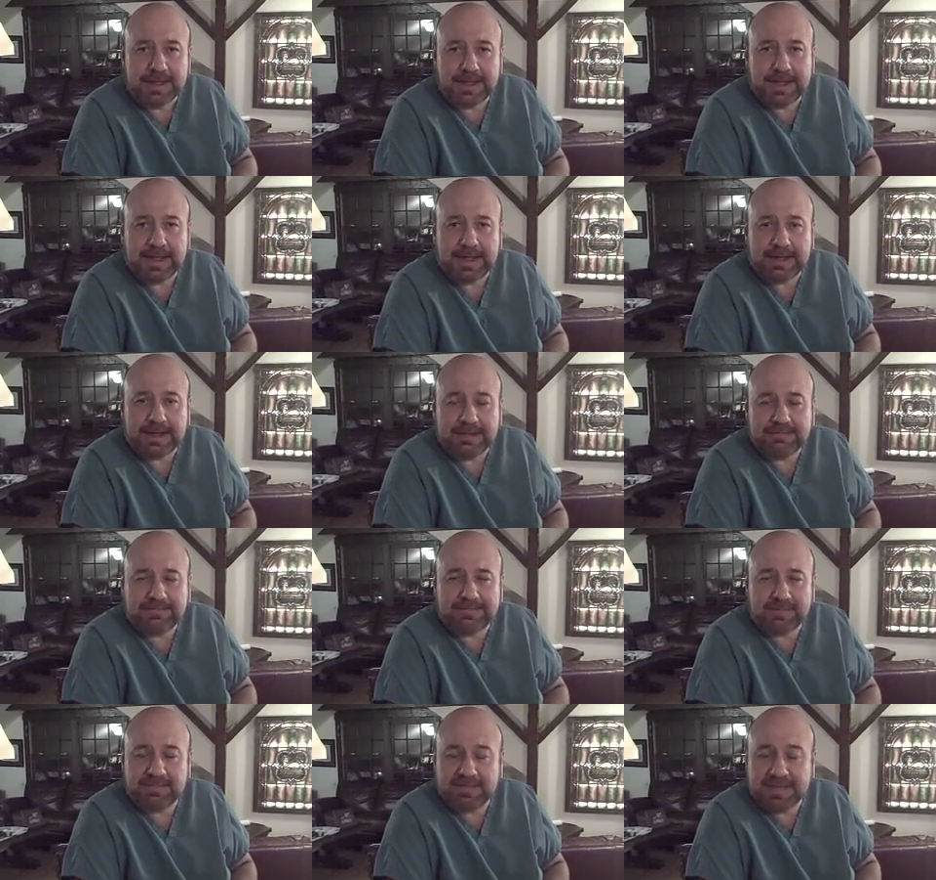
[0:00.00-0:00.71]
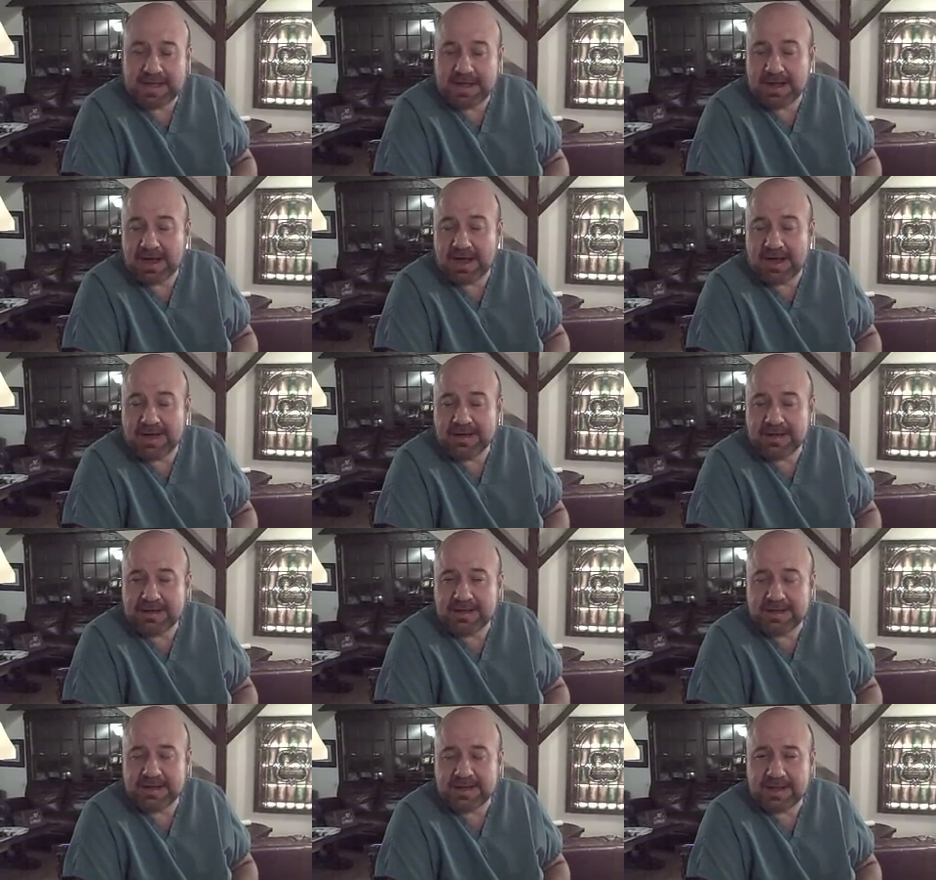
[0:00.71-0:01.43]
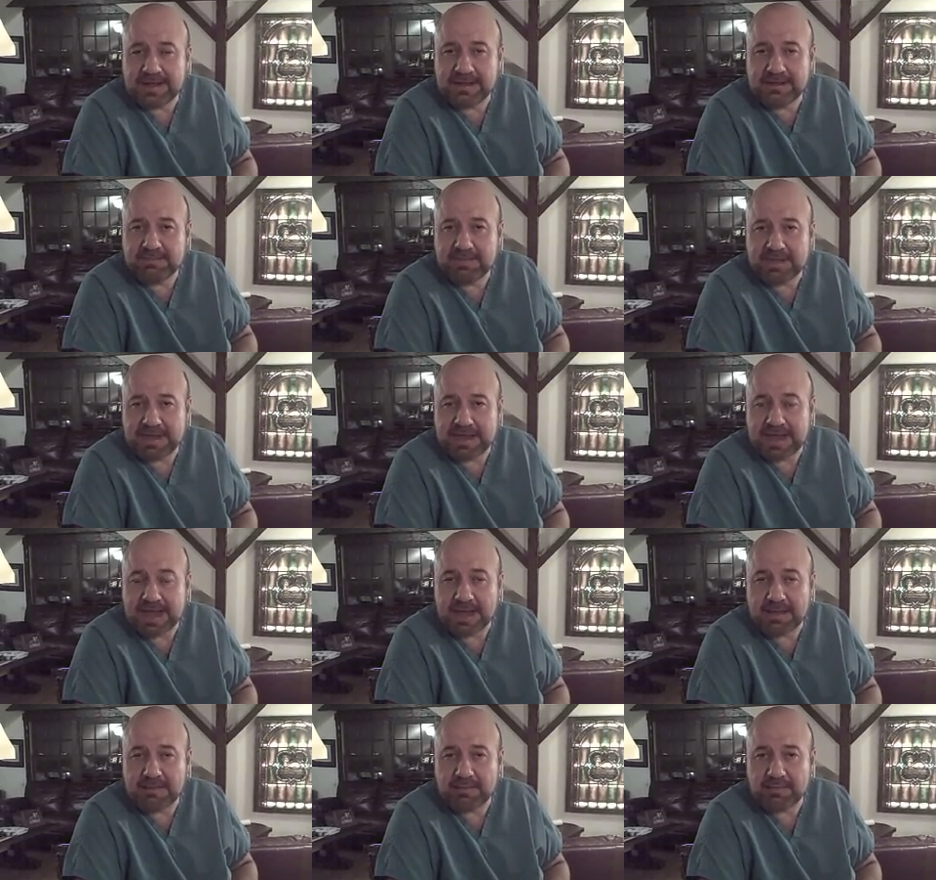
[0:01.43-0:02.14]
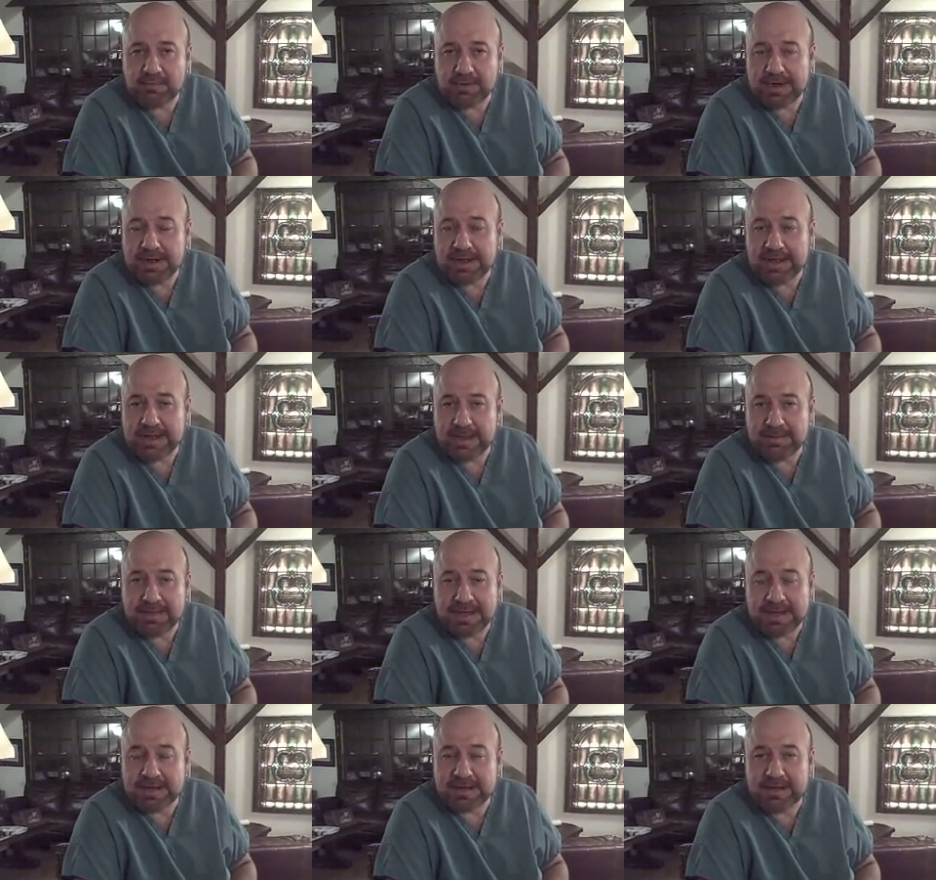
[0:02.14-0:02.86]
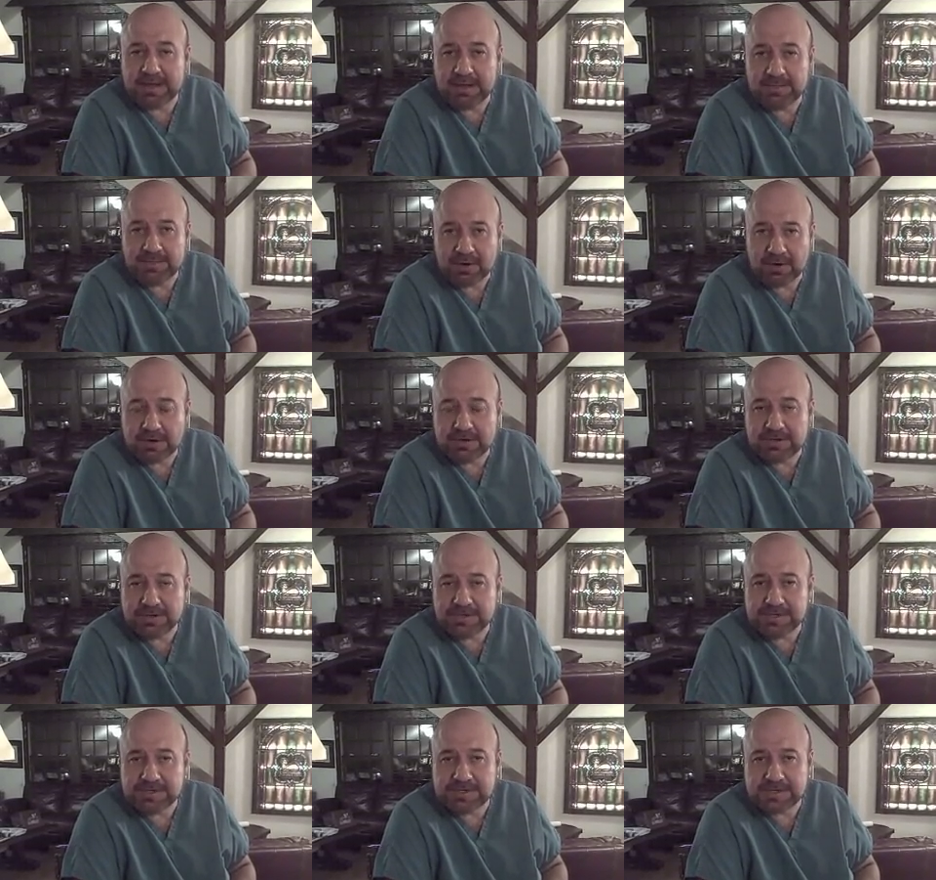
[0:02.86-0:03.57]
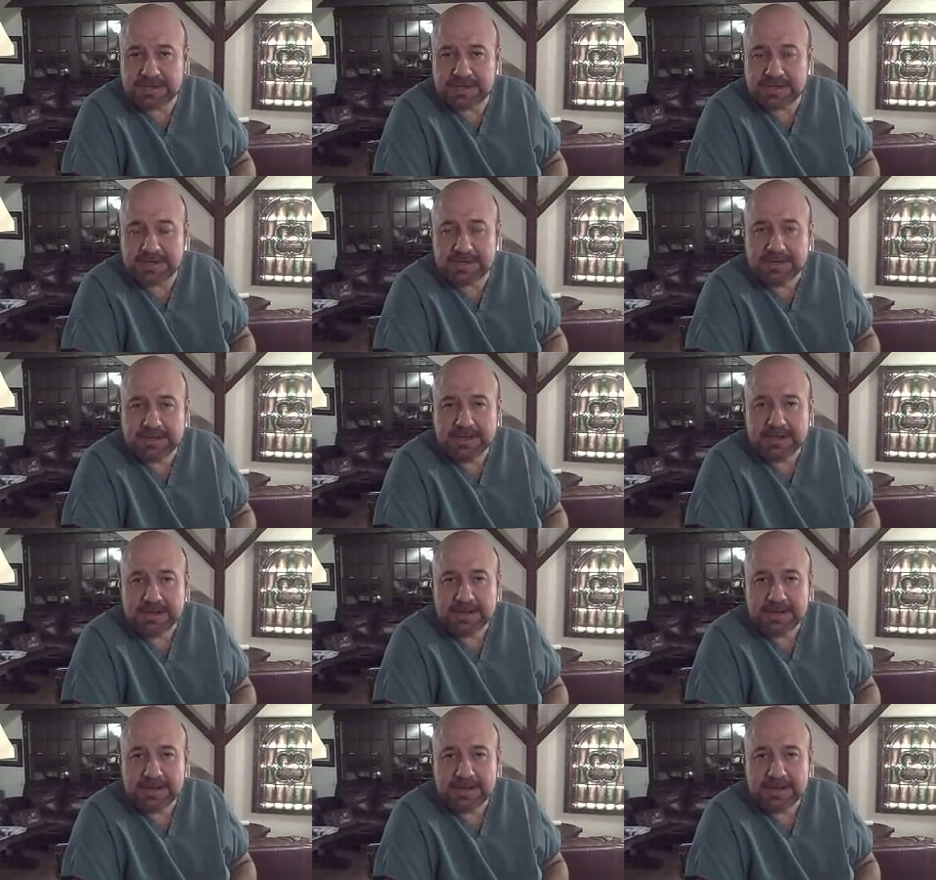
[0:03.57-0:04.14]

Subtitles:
and from then on it became really a medical emergency.